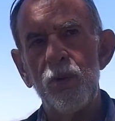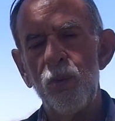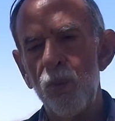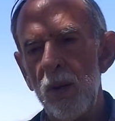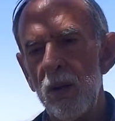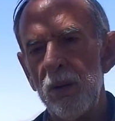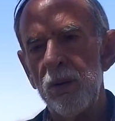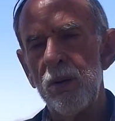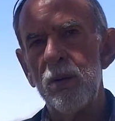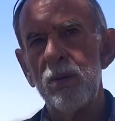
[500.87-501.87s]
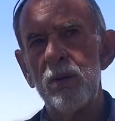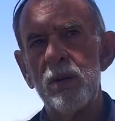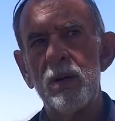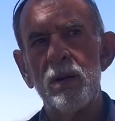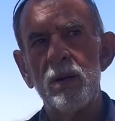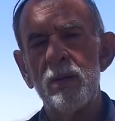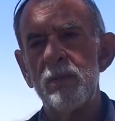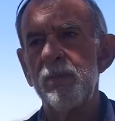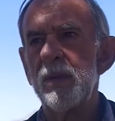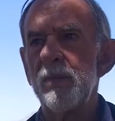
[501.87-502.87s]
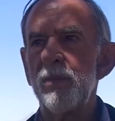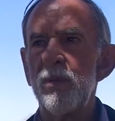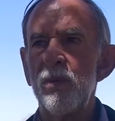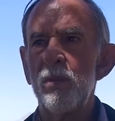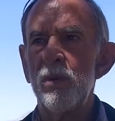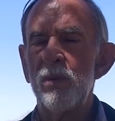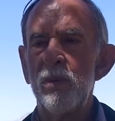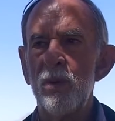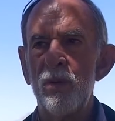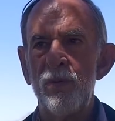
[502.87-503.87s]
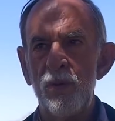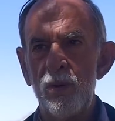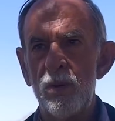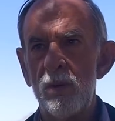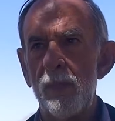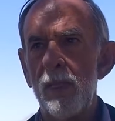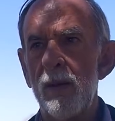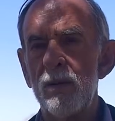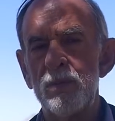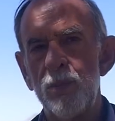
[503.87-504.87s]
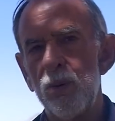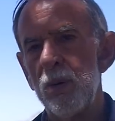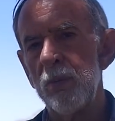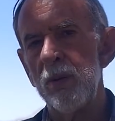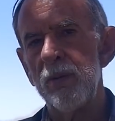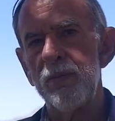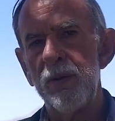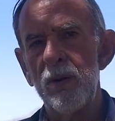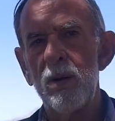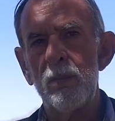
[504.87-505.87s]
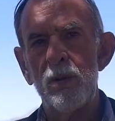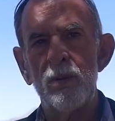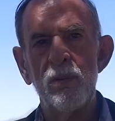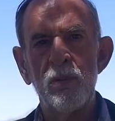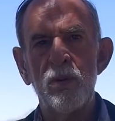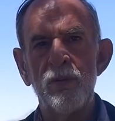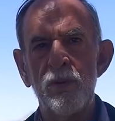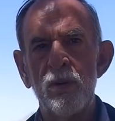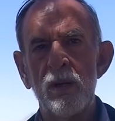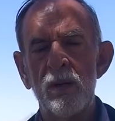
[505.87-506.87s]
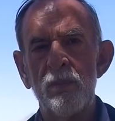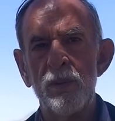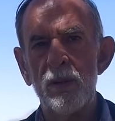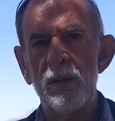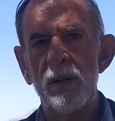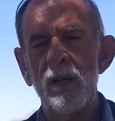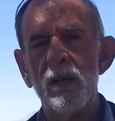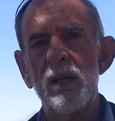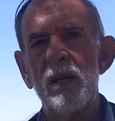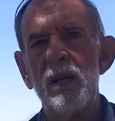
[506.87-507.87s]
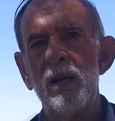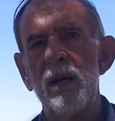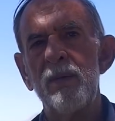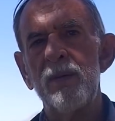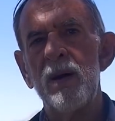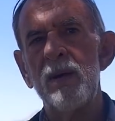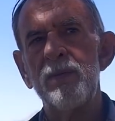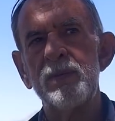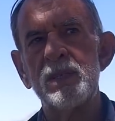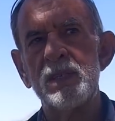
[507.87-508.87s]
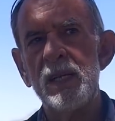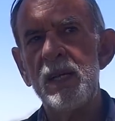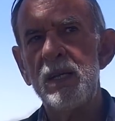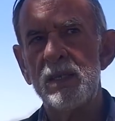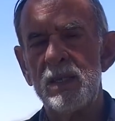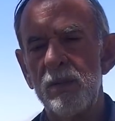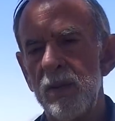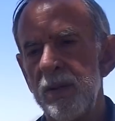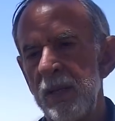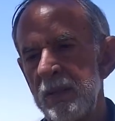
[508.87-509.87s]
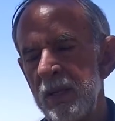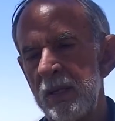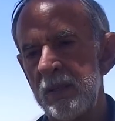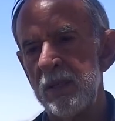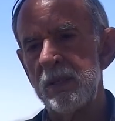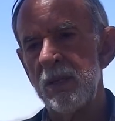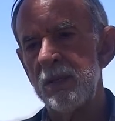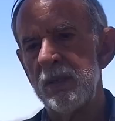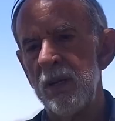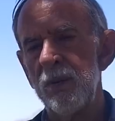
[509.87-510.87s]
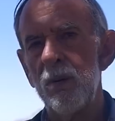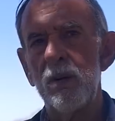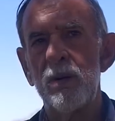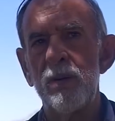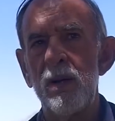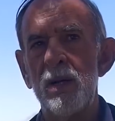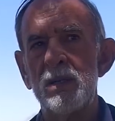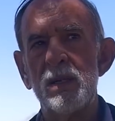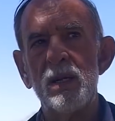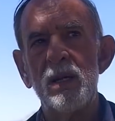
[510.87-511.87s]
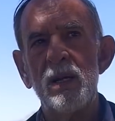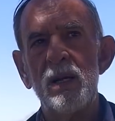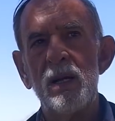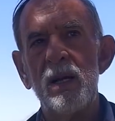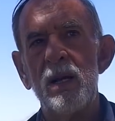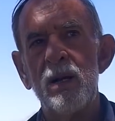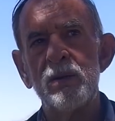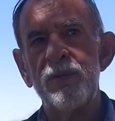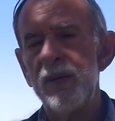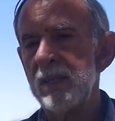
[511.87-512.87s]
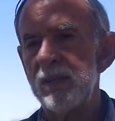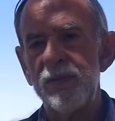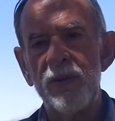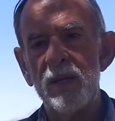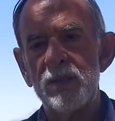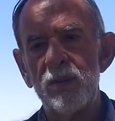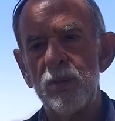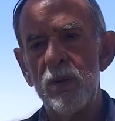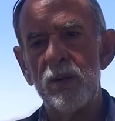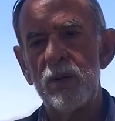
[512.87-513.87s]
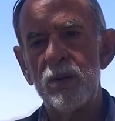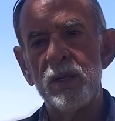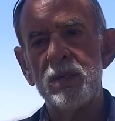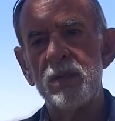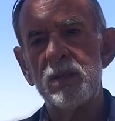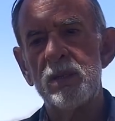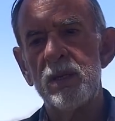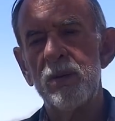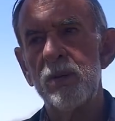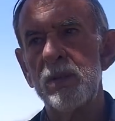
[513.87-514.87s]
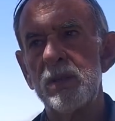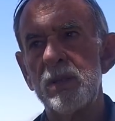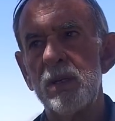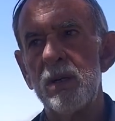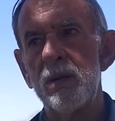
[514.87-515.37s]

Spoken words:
well-known remote viewer. I was born with a phenomenal remote viewing ability, and I've seen some of the things that exist on the Skinwalker Ranch. And I was face to face with one of the creatures that was